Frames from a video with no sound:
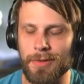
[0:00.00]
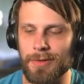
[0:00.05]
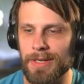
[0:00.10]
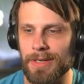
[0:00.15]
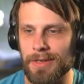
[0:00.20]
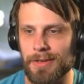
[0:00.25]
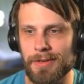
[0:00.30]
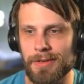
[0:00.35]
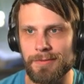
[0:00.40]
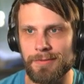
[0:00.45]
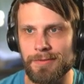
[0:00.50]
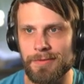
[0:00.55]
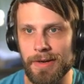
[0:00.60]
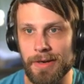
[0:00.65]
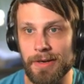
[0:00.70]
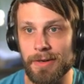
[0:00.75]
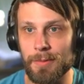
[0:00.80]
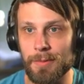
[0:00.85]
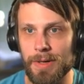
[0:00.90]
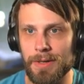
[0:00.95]
That could
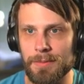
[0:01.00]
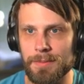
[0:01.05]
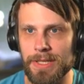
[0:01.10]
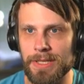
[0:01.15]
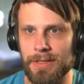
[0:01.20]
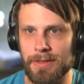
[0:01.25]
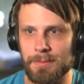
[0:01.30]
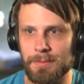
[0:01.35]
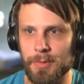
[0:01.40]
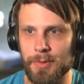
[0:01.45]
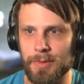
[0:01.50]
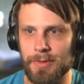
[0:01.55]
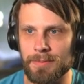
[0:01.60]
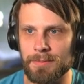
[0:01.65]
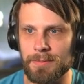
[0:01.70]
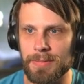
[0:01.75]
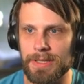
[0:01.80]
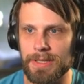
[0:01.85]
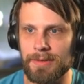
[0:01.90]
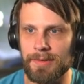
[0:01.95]
very well be an
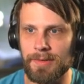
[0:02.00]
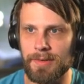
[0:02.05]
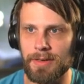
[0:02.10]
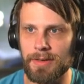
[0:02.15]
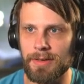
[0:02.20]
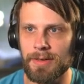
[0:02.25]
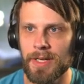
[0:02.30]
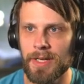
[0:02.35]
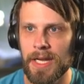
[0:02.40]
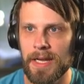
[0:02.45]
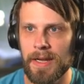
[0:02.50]
important piece here.